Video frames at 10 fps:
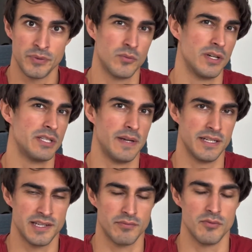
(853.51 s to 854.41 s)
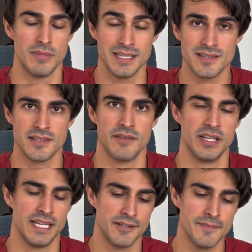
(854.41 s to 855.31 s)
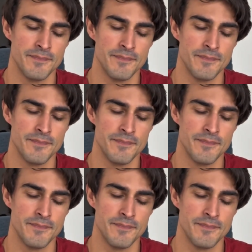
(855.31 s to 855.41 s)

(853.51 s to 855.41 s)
where I spend several months of the year,